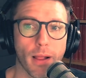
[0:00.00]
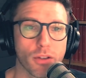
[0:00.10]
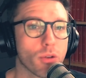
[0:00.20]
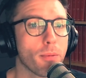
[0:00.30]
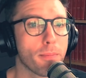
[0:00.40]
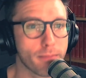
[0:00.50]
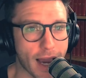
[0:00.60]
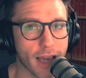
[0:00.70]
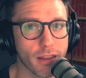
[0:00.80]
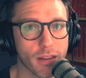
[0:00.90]
So the
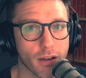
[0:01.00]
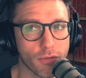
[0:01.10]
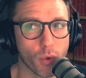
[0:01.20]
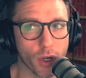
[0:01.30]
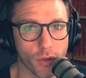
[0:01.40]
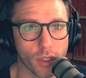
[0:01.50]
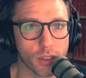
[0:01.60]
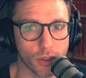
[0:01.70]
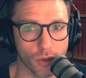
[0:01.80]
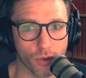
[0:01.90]
math of what you need to do